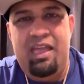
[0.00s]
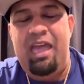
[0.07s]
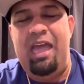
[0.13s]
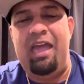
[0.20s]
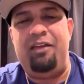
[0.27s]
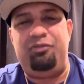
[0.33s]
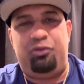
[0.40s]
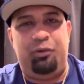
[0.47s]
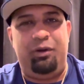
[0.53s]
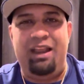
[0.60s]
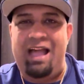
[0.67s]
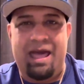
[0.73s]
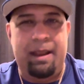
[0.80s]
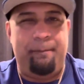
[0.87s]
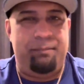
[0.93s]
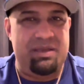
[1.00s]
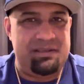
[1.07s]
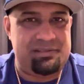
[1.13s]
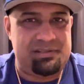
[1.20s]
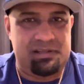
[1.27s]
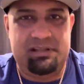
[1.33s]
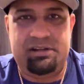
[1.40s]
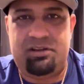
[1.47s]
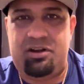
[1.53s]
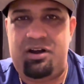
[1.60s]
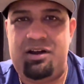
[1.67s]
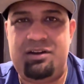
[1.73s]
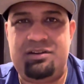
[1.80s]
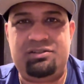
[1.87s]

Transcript: And three, I had a pistol in the car.